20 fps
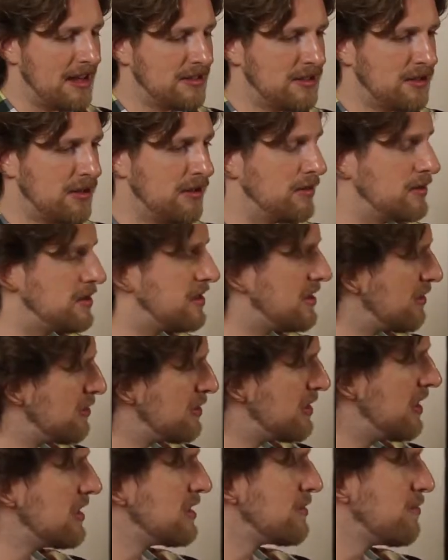so there was
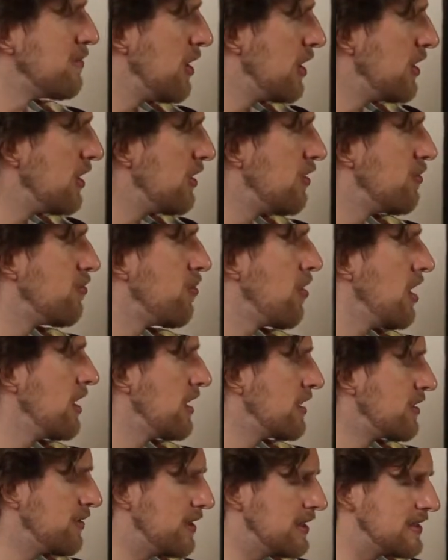less market or
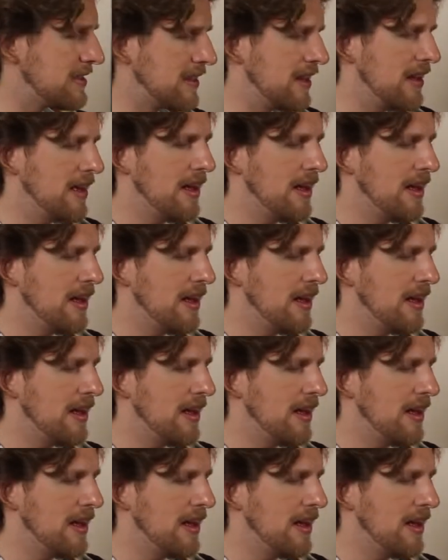product risk.